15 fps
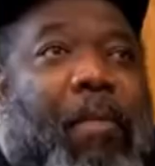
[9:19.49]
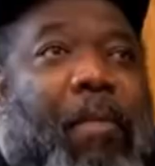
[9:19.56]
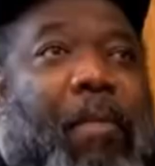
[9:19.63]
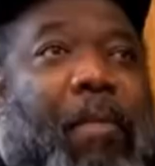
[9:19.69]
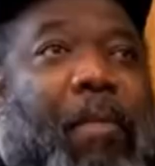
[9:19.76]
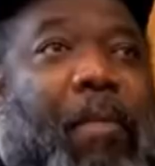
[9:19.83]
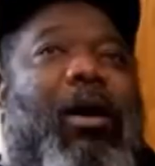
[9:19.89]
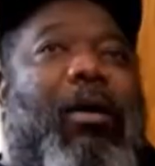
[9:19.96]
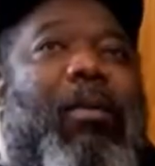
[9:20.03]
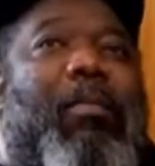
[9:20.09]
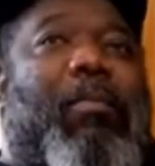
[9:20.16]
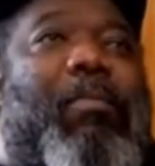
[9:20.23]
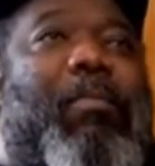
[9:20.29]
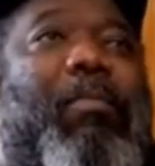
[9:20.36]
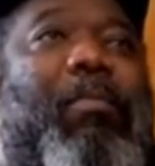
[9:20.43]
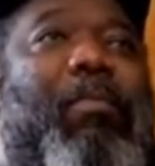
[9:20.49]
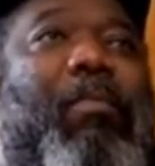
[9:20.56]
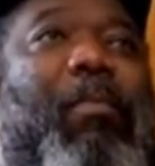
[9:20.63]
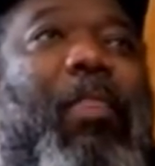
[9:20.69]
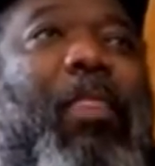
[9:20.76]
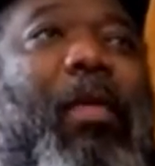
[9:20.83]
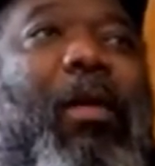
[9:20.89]
um,
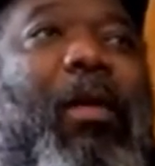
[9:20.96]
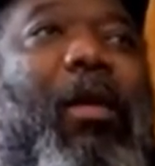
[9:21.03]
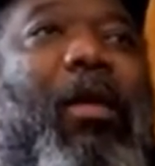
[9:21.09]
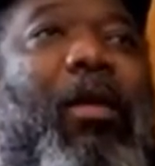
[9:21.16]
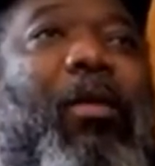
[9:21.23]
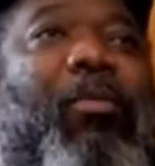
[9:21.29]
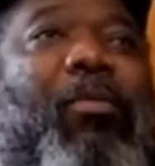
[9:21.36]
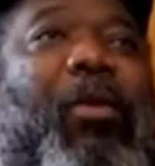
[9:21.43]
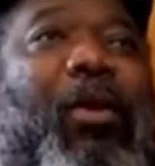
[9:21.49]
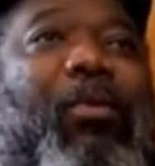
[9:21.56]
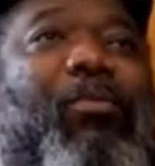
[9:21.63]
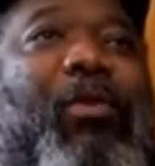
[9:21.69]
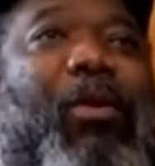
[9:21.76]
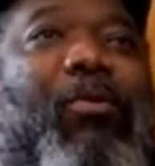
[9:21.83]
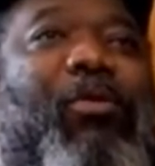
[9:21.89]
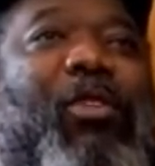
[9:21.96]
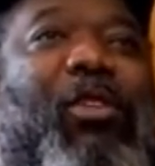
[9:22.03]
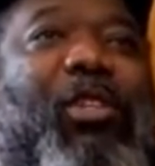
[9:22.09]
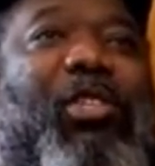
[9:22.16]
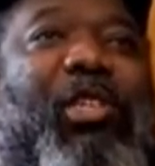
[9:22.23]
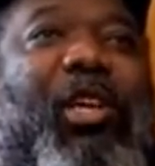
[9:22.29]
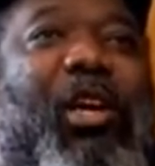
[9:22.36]
there, there was a
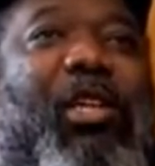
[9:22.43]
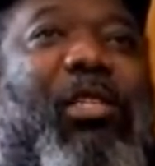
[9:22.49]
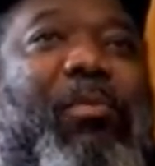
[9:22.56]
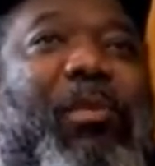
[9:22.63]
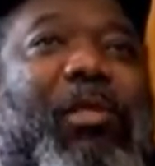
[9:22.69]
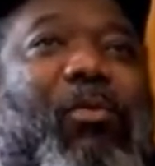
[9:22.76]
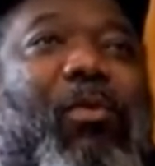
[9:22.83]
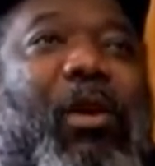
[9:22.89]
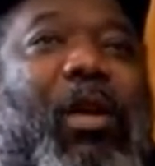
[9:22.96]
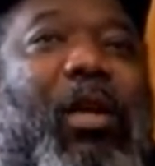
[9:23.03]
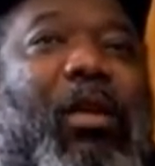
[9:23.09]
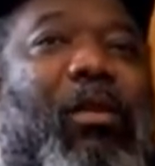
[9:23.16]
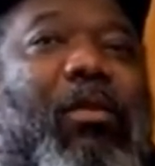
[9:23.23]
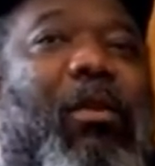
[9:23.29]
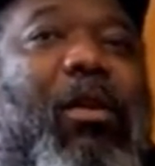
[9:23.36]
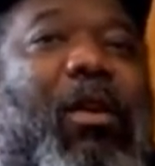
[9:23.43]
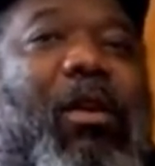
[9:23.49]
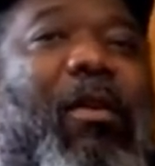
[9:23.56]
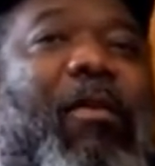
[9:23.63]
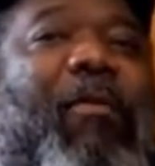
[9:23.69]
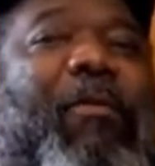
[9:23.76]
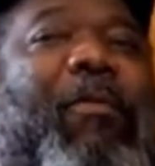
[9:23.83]
discussion between
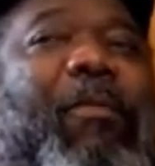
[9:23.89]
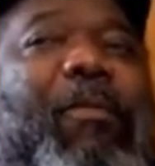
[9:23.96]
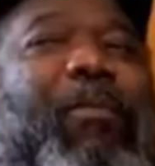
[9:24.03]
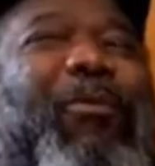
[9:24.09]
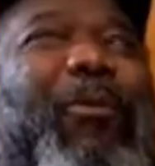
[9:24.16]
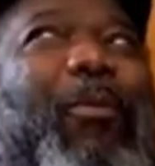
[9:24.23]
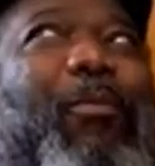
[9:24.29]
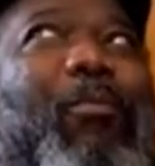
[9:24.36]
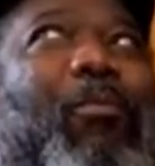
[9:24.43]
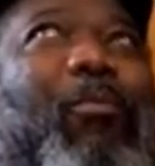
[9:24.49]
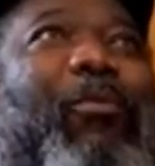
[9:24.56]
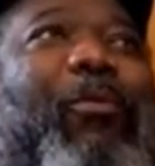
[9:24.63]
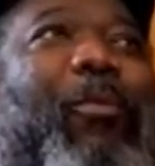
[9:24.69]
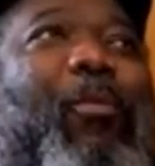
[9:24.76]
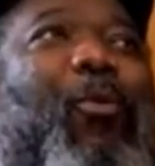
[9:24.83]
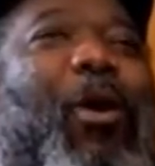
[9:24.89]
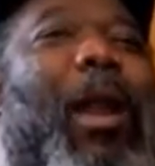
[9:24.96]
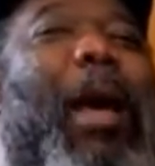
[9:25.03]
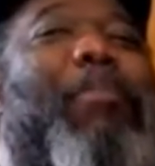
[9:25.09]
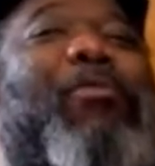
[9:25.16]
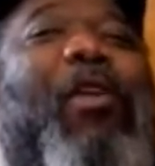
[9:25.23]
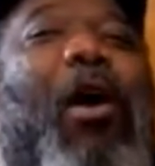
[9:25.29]
from from what
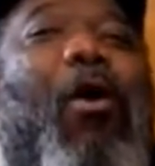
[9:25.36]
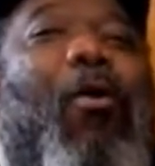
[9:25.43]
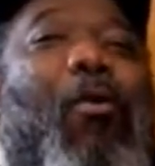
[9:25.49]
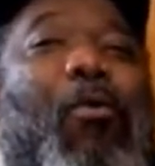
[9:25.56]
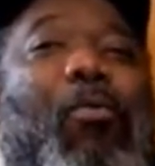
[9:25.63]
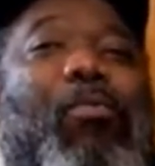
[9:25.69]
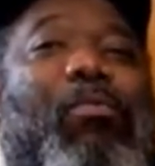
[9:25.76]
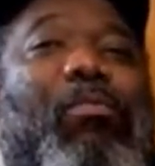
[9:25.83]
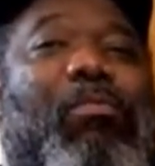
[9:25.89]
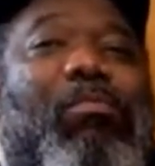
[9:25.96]
I'm told,